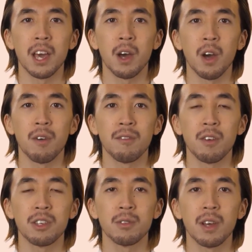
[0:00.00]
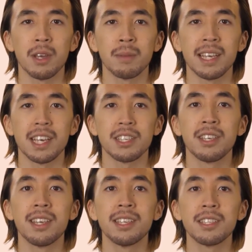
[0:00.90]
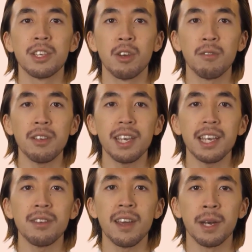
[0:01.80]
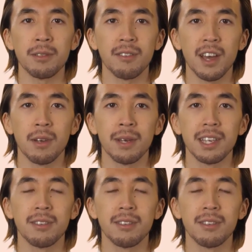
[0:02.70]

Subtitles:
our first recommendation is to go for native app development